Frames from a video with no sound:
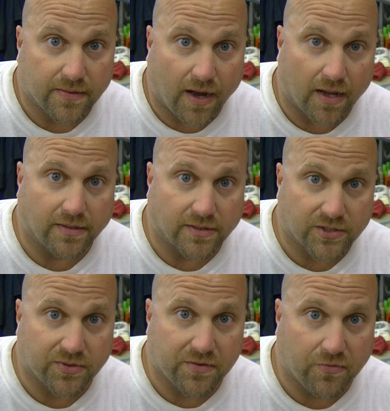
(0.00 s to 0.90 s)
on
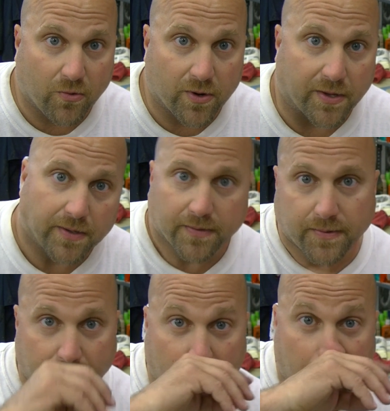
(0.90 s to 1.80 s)
this 340.
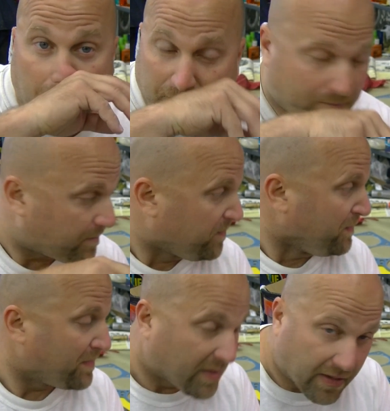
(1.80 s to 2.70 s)
Now,
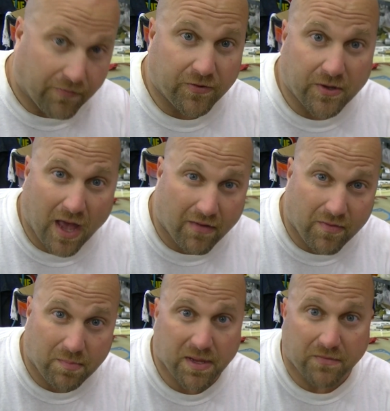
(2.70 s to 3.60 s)
if you
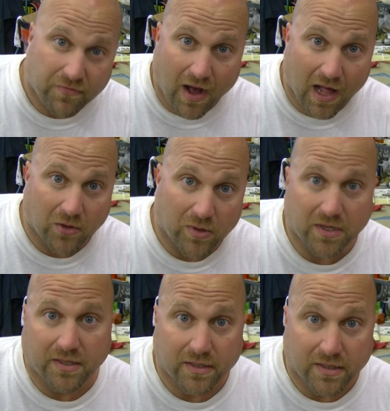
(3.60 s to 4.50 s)
haven't been
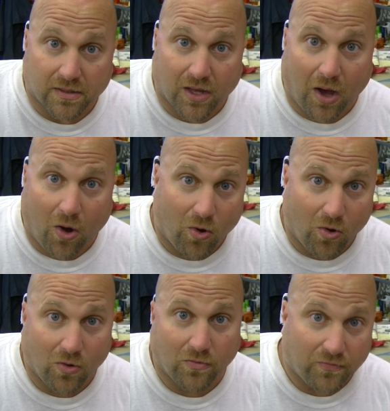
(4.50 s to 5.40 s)
following, the
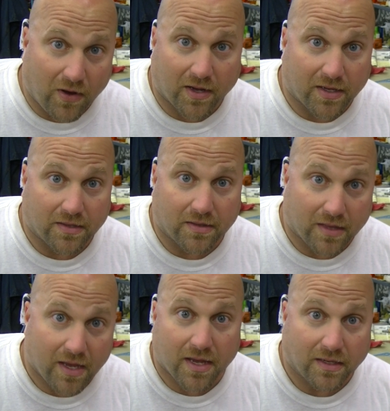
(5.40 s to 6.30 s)
whole
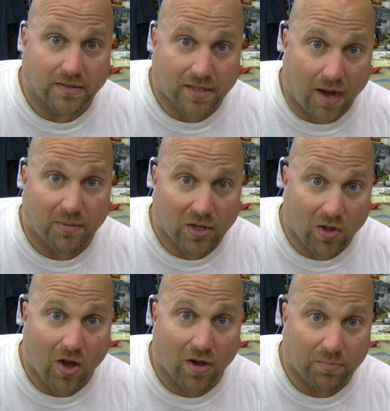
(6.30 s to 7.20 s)
thing is coming
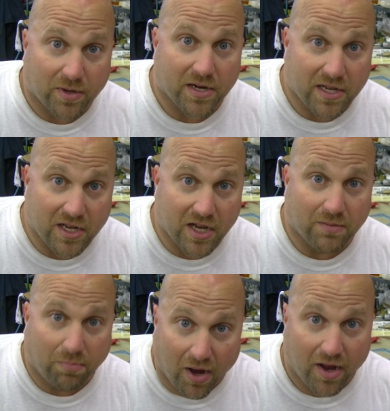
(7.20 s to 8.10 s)
along pretty
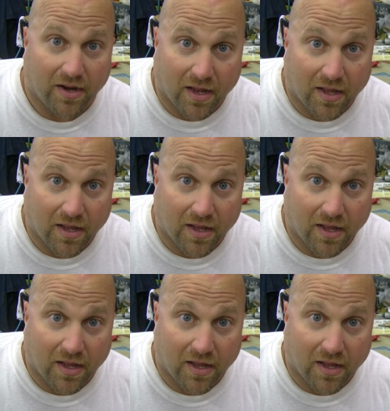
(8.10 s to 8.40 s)
good, but